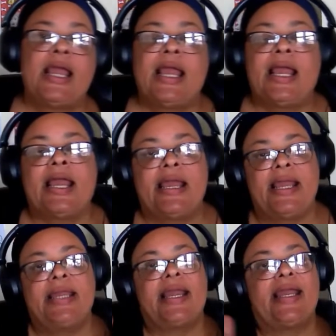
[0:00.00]
Hey,
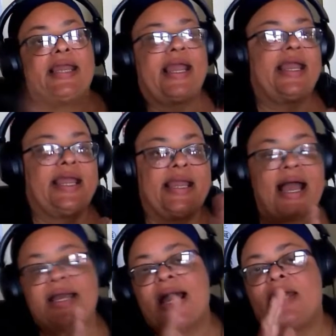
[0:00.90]
hey, hey, I
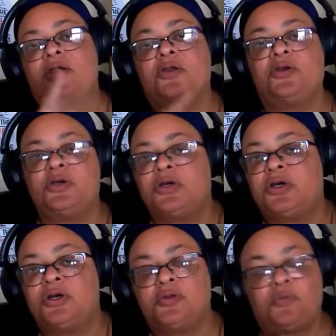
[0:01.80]
got a
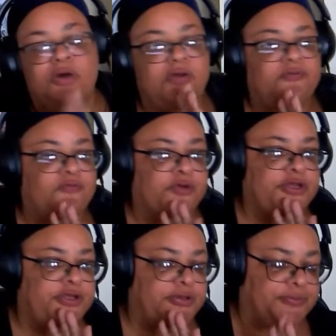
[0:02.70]
good one for you.